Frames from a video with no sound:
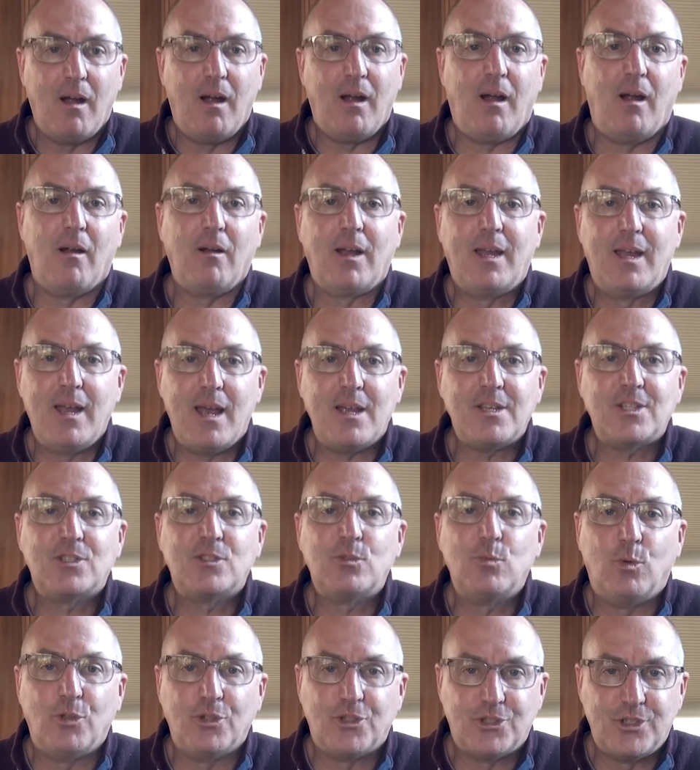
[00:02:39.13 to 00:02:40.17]
our
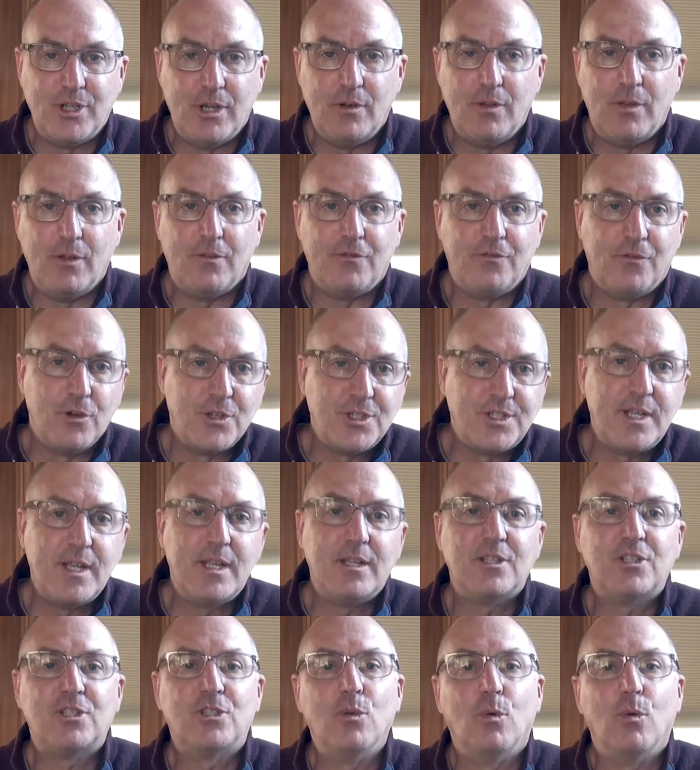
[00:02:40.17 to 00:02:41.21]
guests will share their
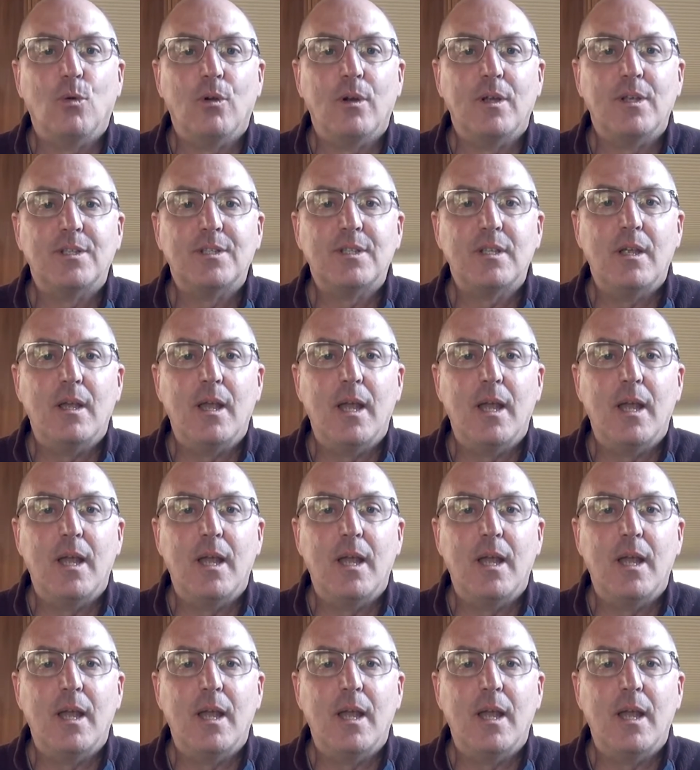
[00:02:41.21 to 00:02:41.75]
firsthand stories,